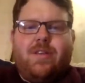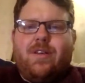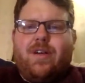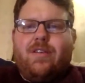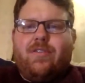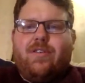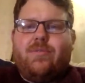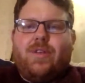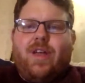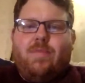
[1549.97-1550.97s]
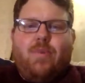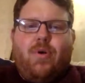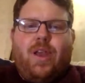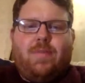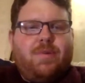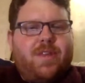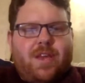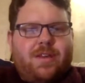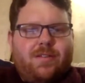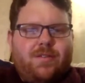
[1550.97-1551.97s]
I grew were like boiling
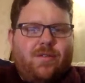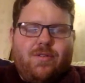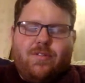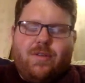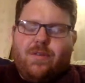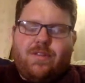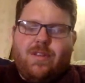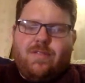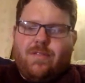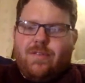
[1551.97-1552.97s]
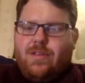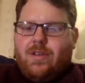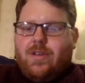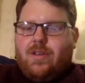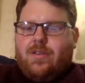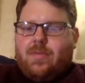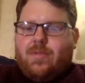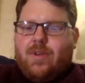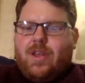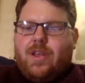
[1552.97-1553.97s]
potatoes or so on and so forth. So I'd be
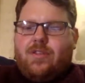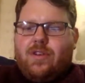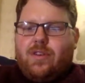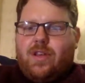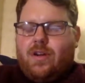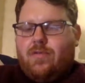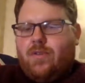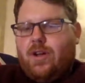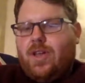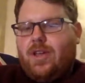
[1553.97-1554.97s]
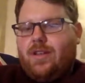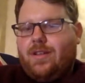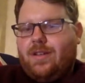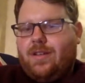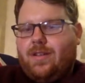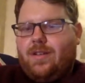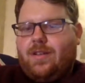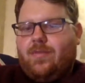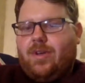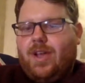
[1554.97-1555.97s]
really interested in Rocket,
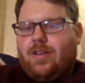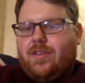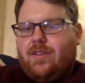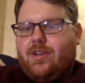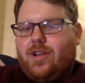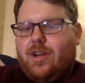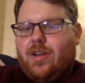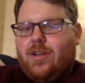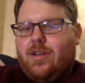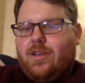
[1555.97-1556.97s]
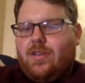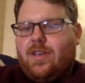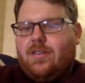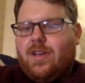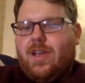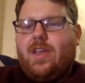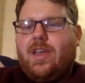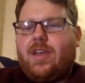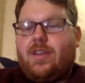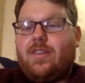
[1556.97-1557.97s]
Picasso, Charlotte, and Desiree.
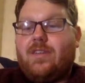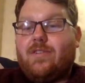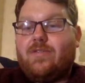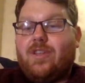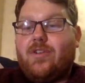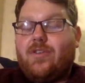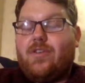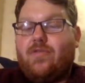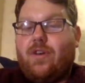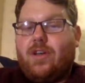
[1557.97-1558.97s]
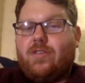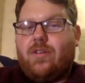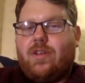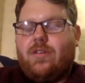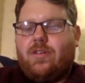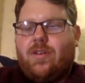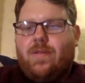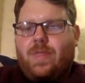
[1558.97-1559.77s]
Yeah, Desiree is really good, and Rocket's really good.